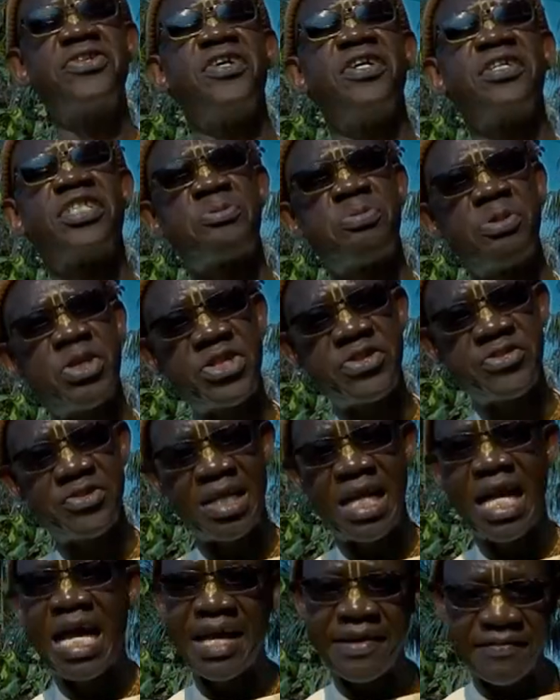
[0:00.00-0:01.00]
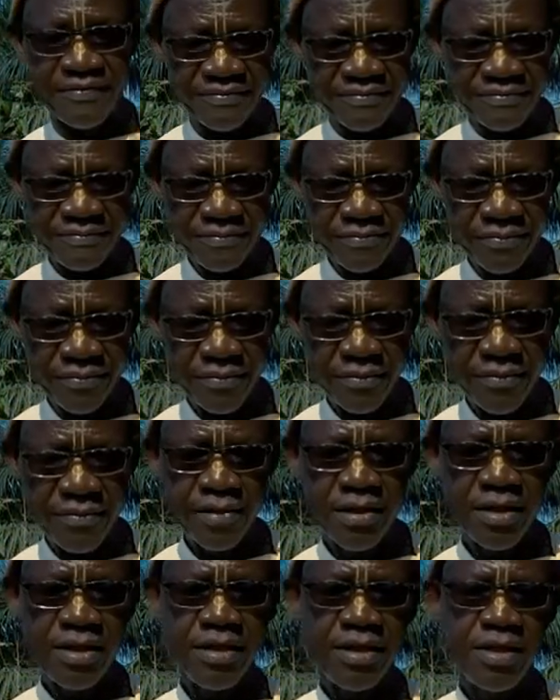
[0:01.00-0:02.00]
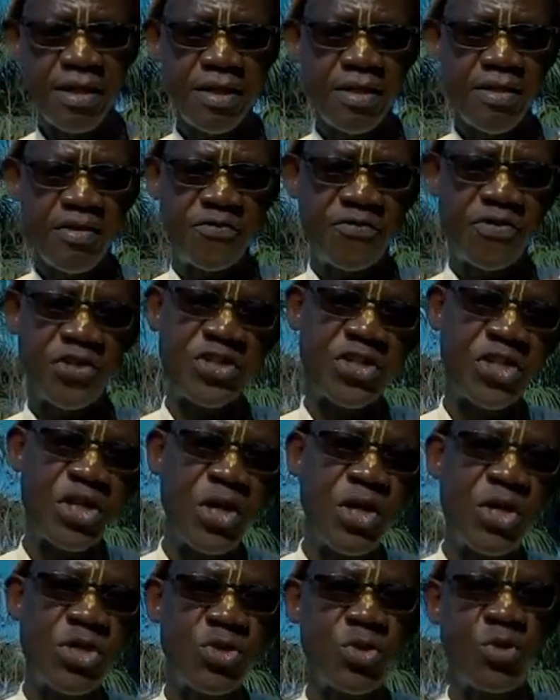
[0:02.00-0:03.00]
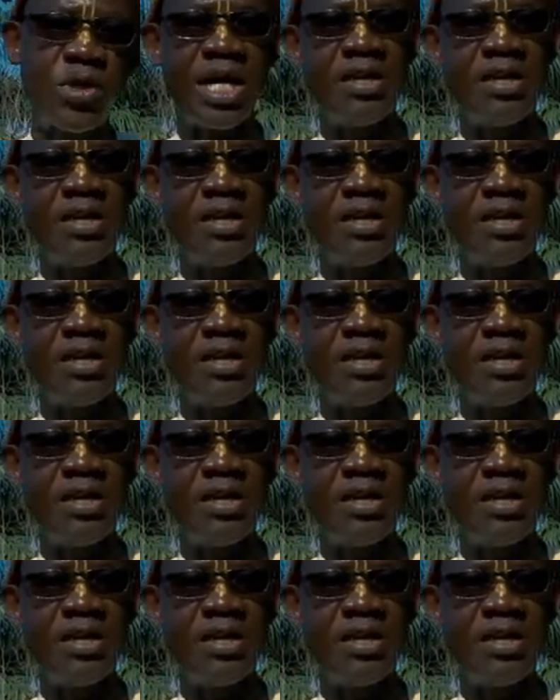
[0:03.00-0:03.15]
your spiritual life. For those who